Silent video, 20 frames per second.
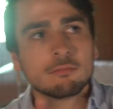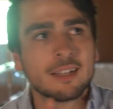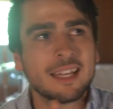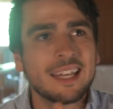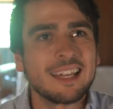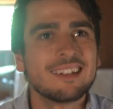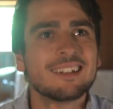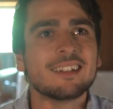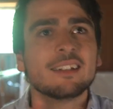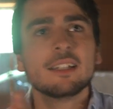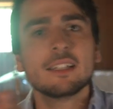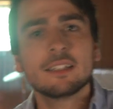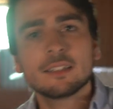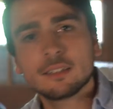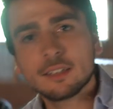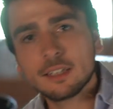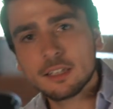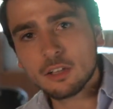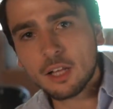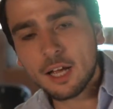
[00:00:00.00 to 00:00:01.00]

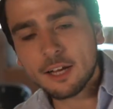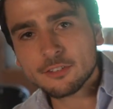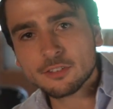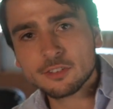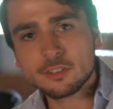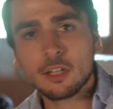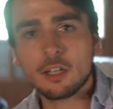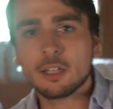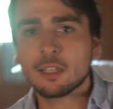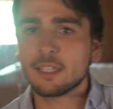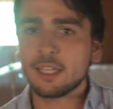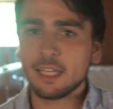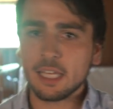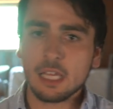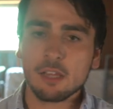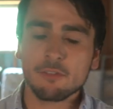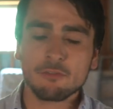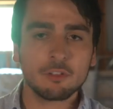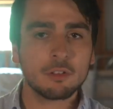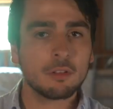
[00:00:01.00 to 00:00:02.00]
hedonistic lifestyle,
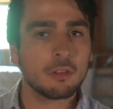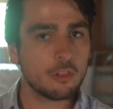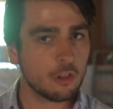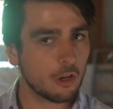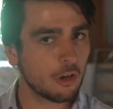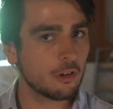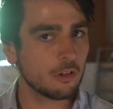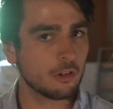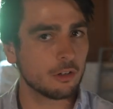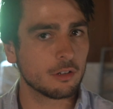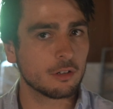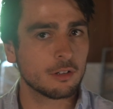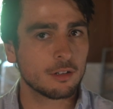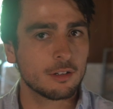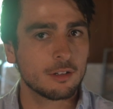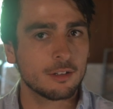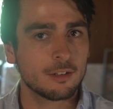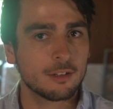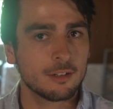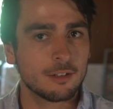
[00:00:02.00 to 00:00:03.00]
even though
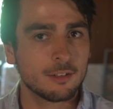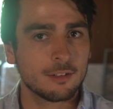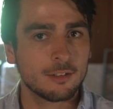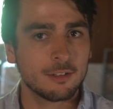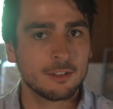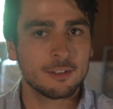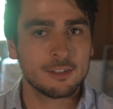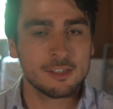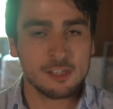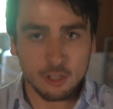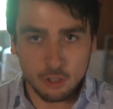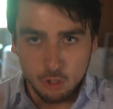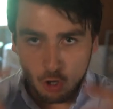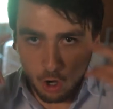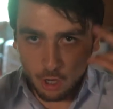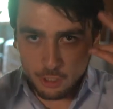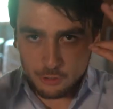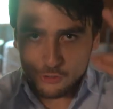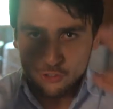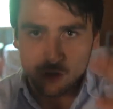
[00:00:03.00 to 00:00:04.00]

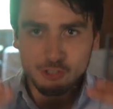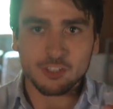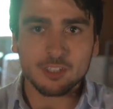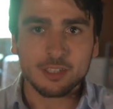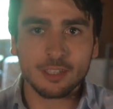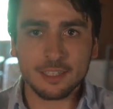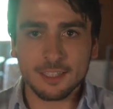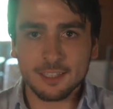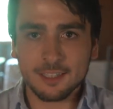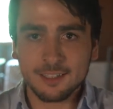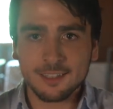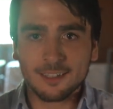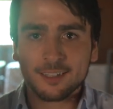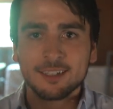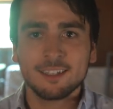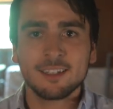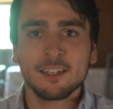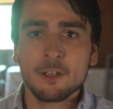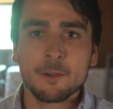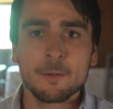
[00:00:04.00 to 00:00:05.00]
consciously
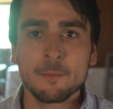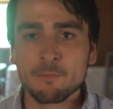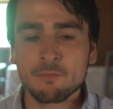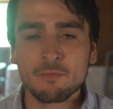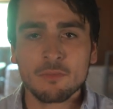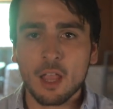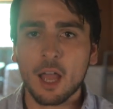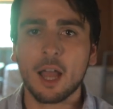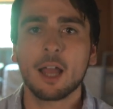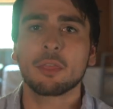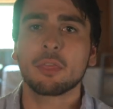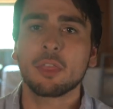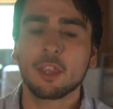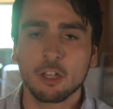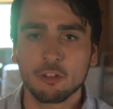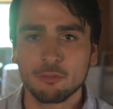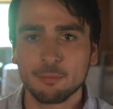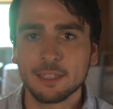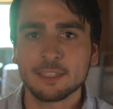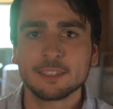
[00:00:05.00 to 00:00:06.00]
I think
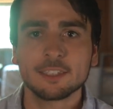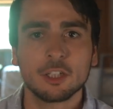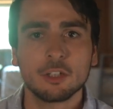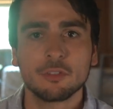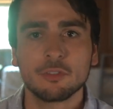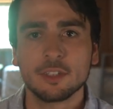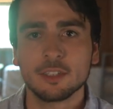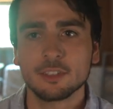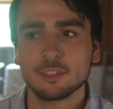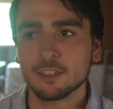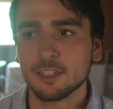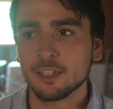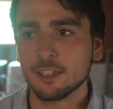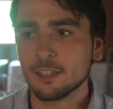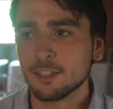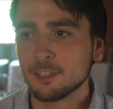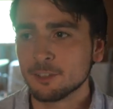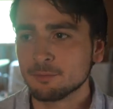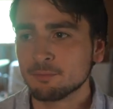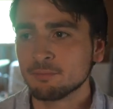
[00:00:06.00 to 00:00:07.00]
of myself as a,